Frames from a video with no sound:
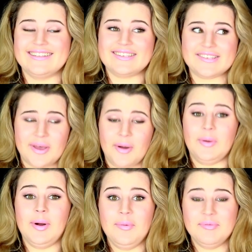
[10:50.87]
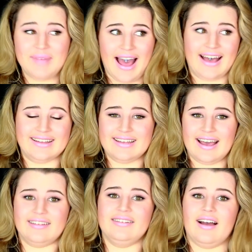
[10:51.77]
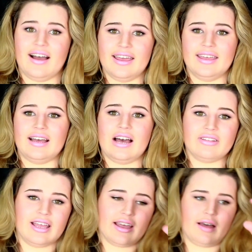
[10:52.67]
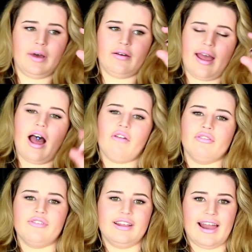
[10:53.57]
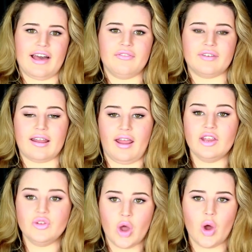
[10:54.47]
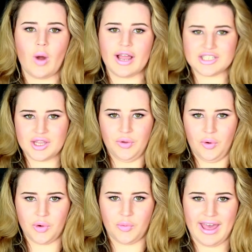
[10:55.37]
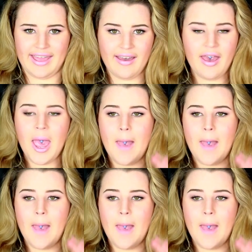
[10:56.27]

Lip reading: It's so bad, and I have like about half of it left, and I know I should throw it away,